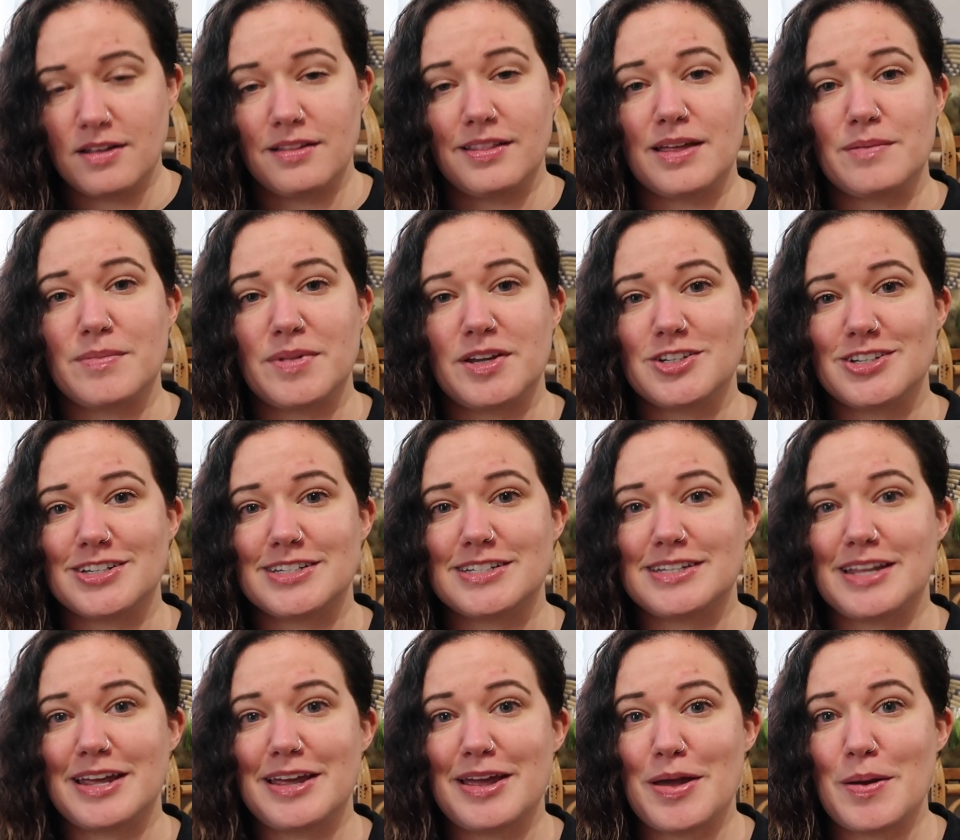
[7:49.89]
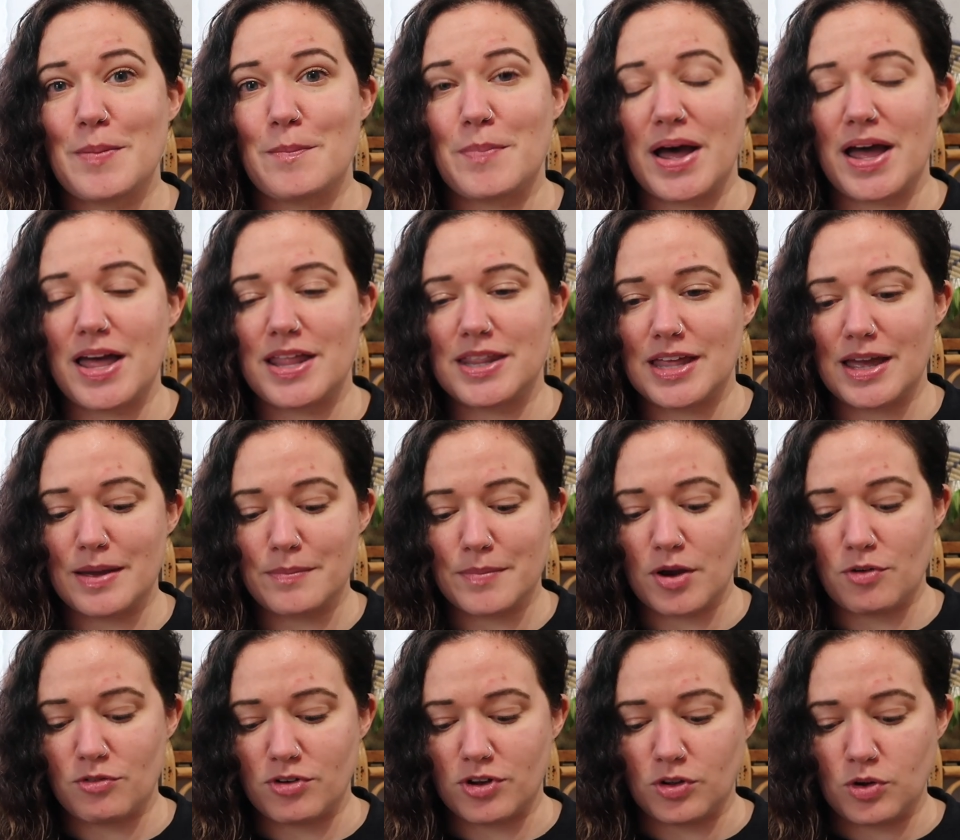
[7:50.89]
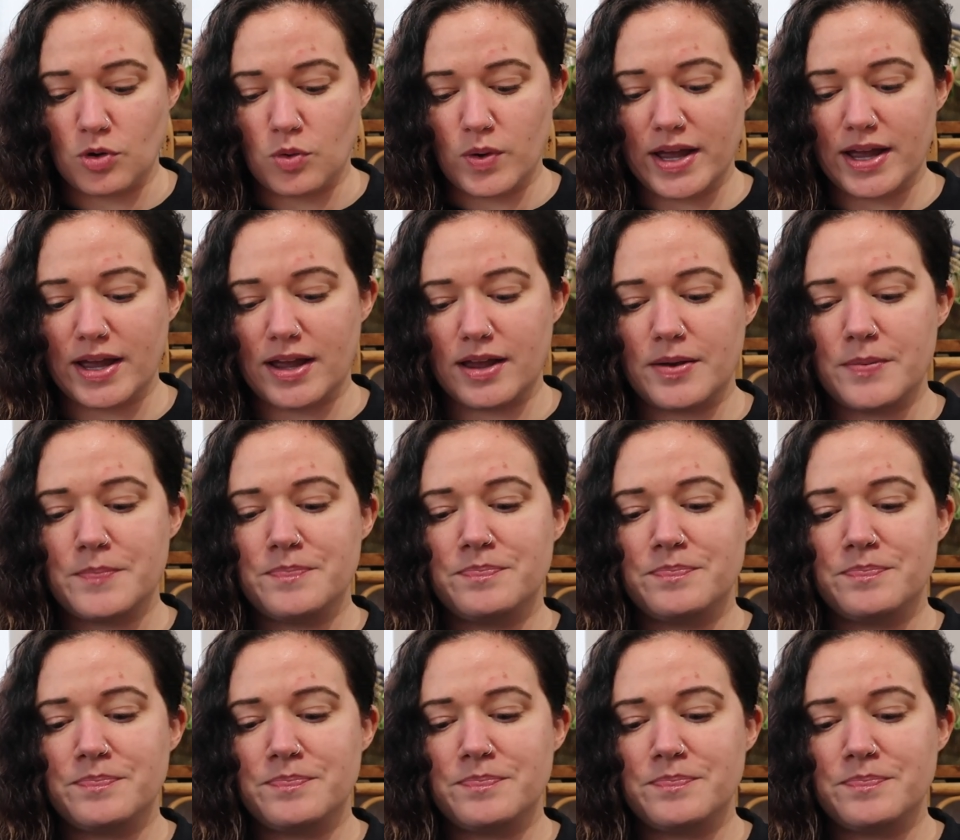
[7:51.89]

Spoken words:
Let me just button them real quick.